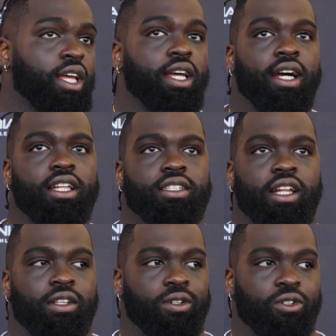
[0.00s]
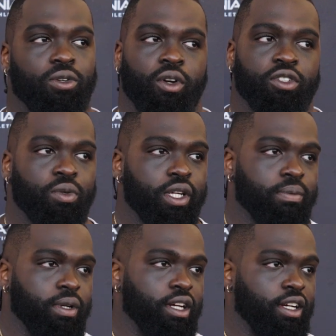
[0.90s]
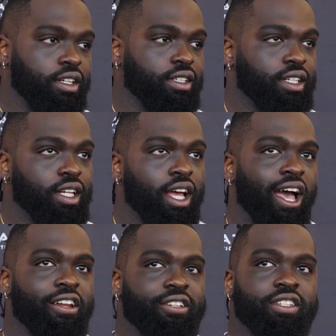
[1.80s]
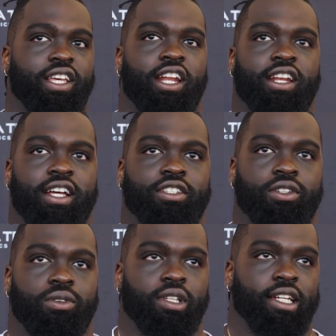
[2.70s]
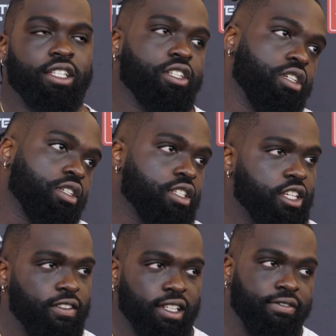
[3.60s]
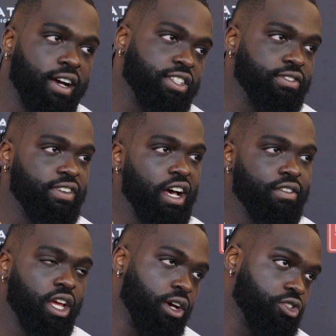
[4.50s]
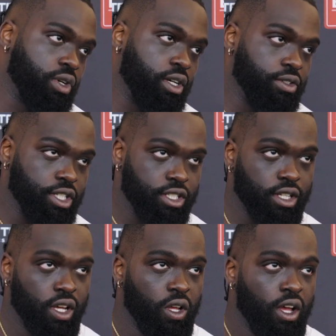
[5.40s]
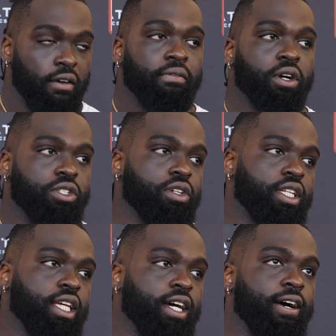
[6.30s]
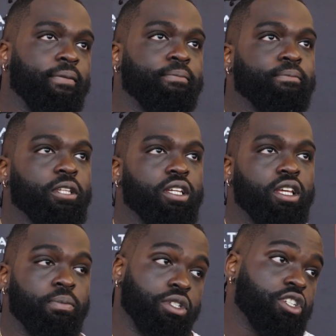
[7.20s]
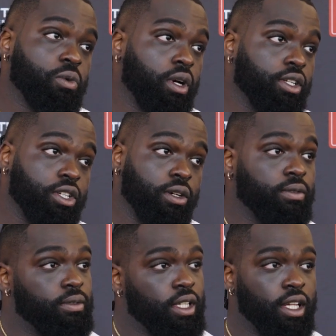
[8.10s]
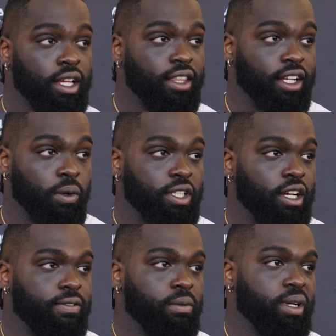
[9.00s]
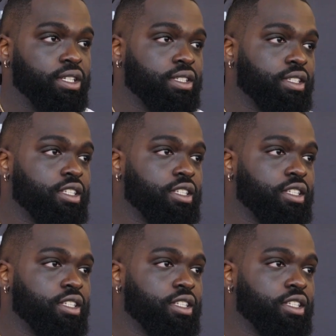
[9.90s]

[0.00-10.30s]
Yeah, I just had a little groin tweak. I just decided not to do like the agility stuff, like the 5x5 and the L drill, and just focus on the position work. So I think it worked out for the best.